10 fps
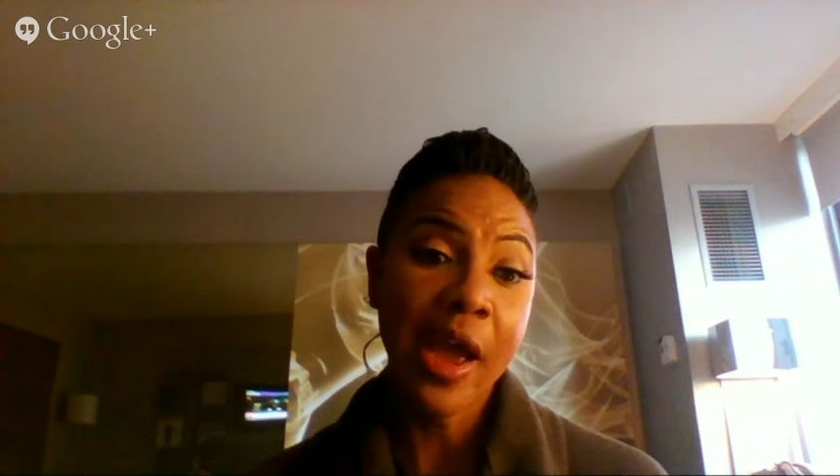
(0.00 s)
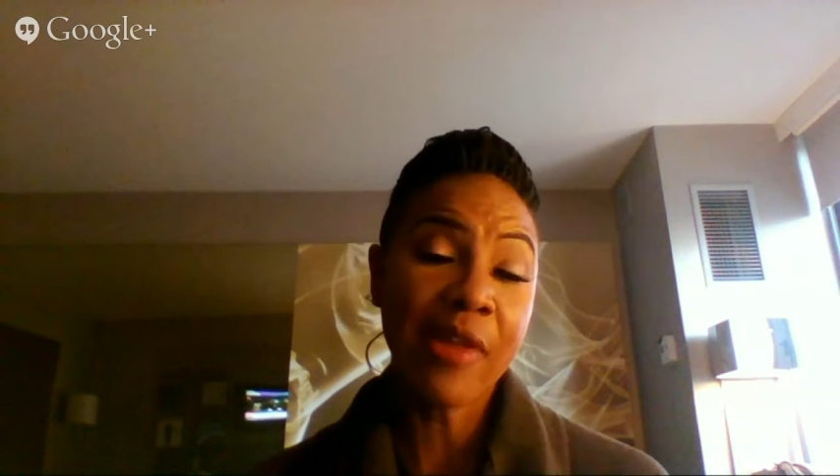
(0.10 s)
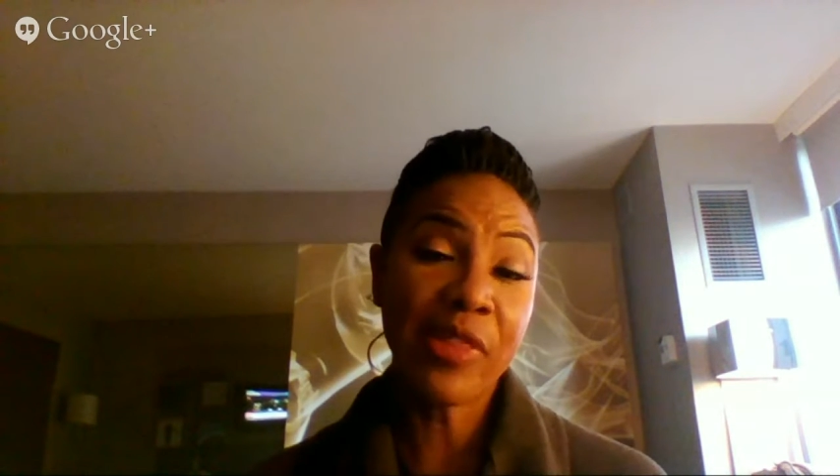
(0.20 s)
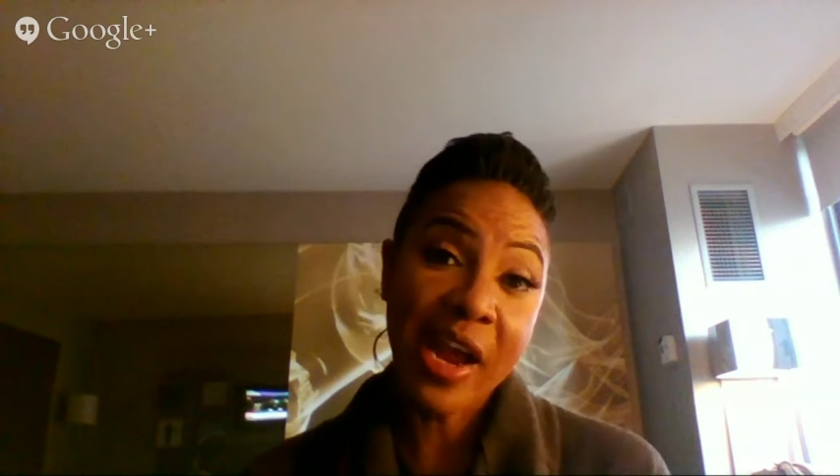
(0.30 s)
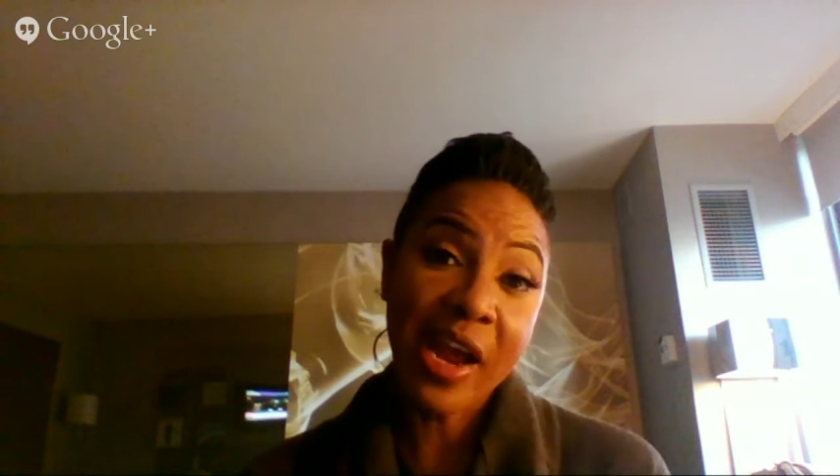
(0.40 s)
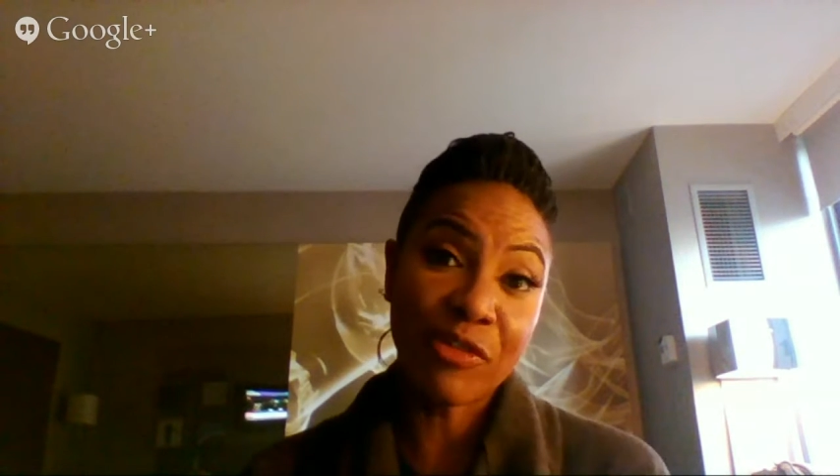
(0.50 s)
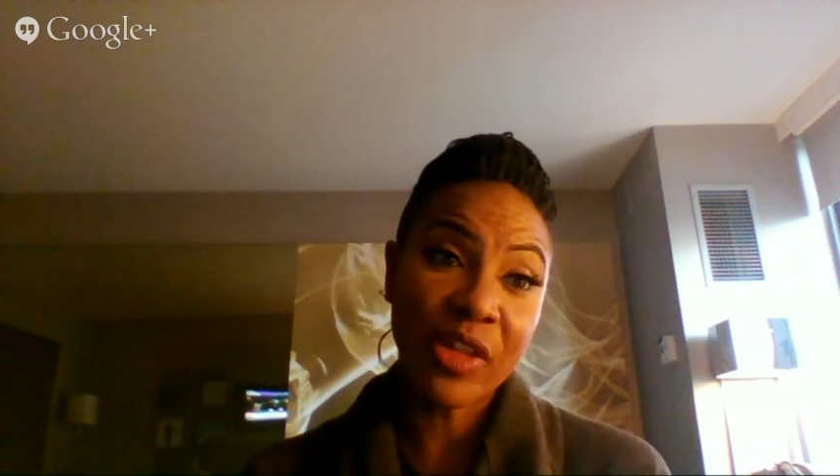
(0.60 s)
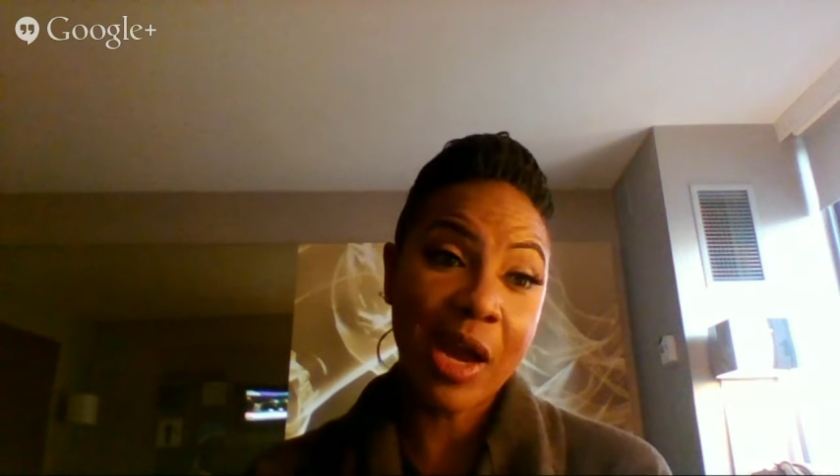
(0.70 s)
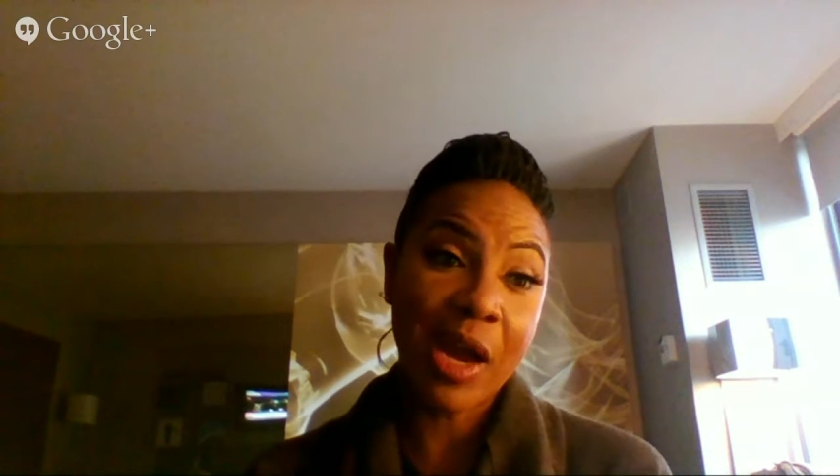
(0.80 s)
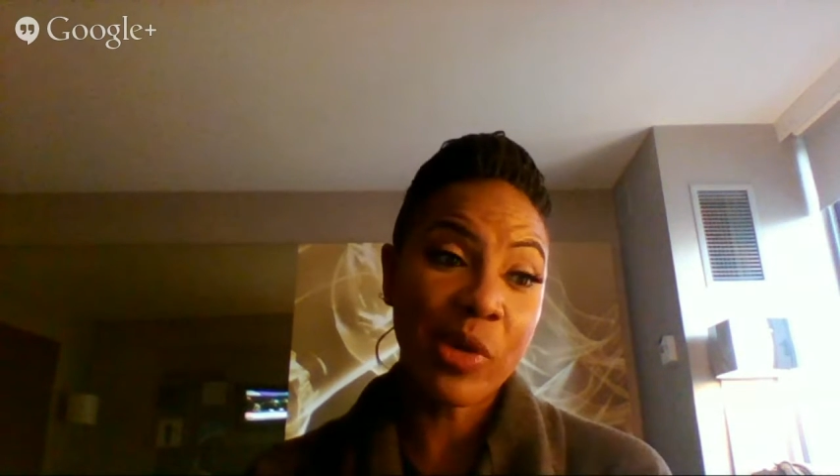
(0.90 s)
And then after
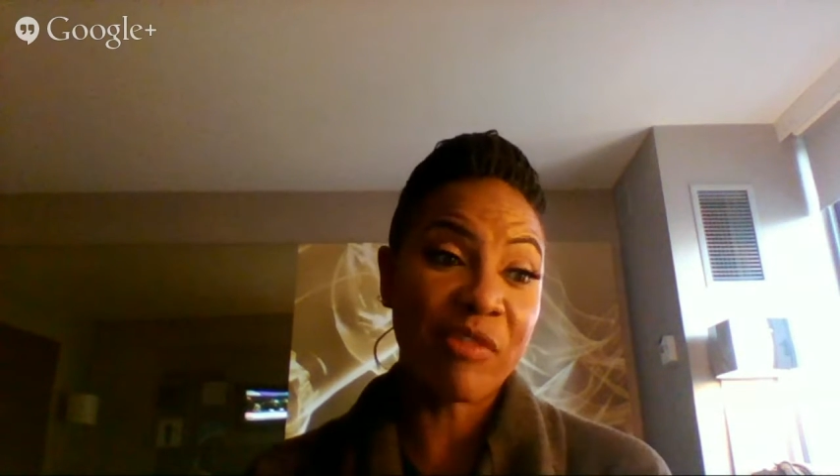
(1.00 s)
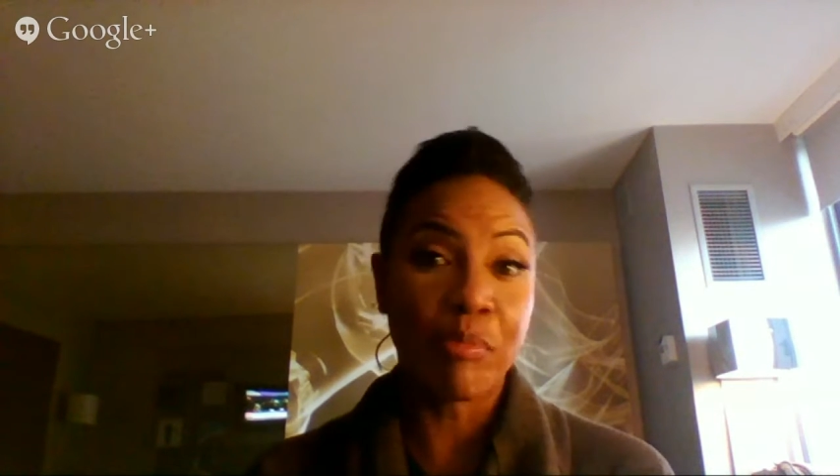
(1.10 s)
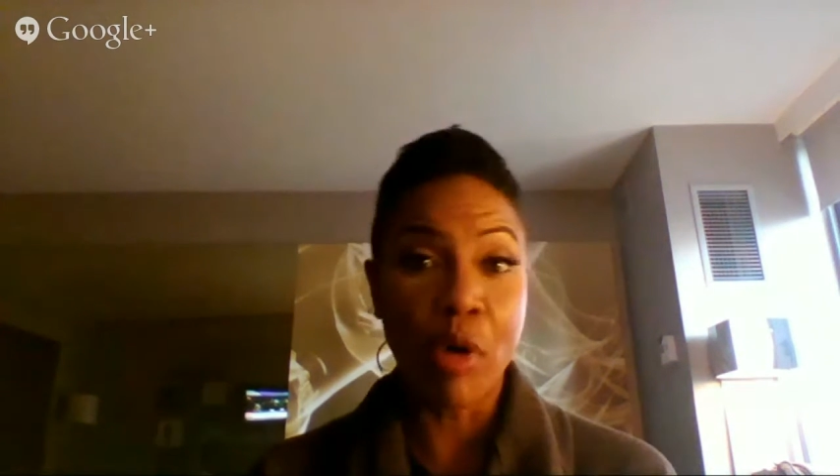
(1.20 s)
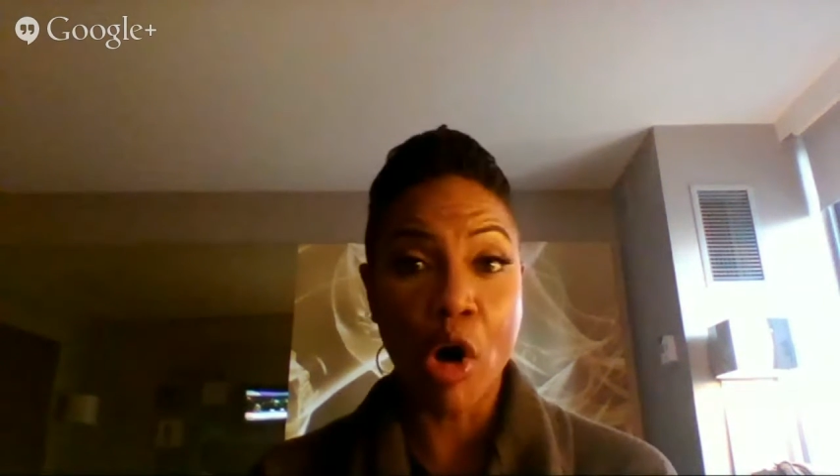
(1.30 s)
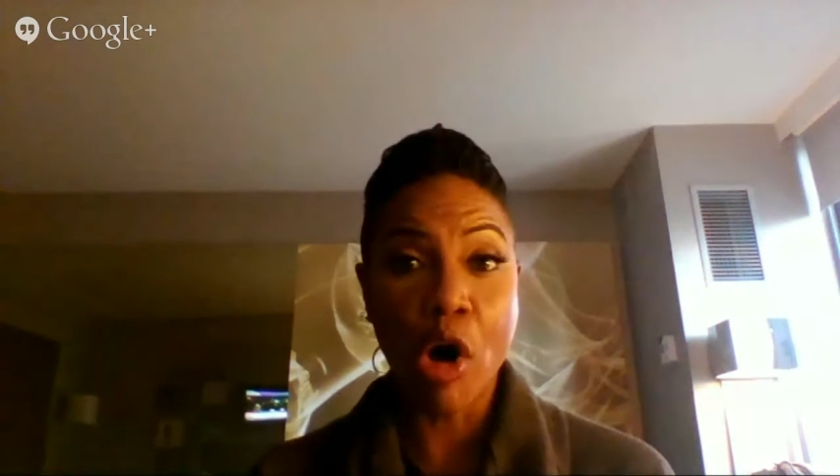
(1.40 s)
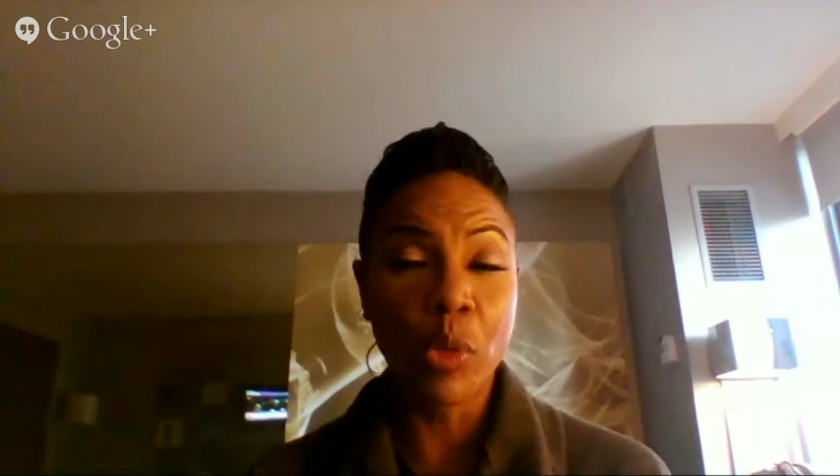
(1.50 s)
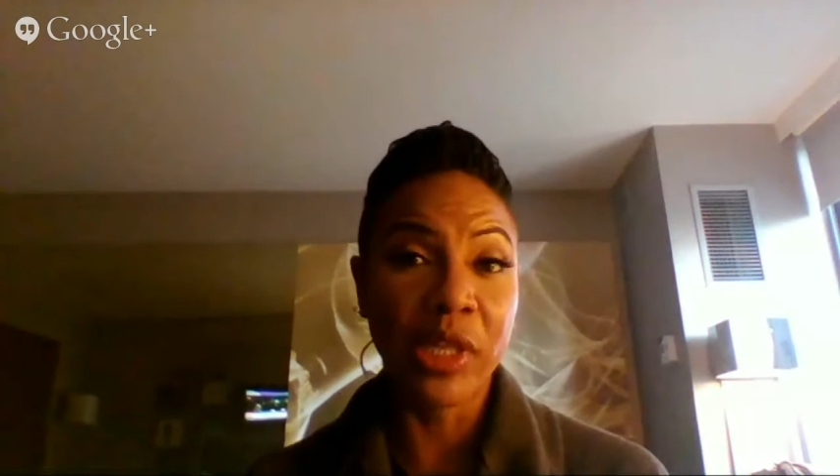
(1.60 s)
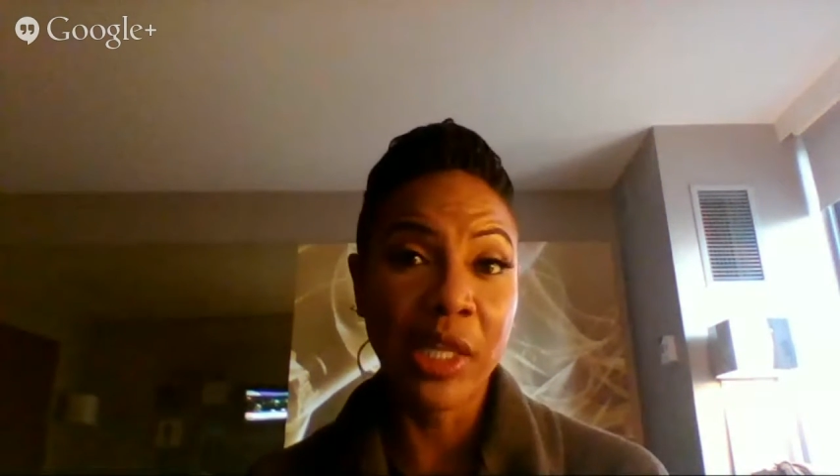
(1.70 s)
that, we have Ball with